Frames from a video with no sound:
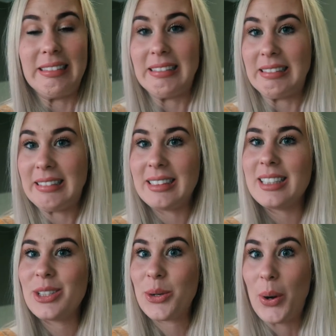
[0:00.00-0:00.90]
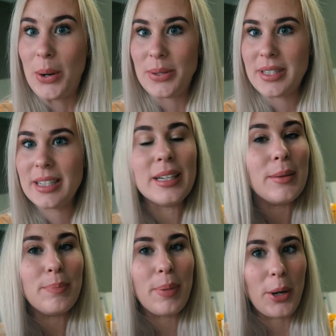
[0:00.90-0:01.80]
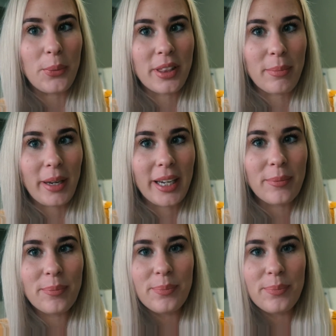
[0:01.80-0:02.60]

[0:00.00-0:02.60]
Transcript: Ugh, it's gross. Bear with me.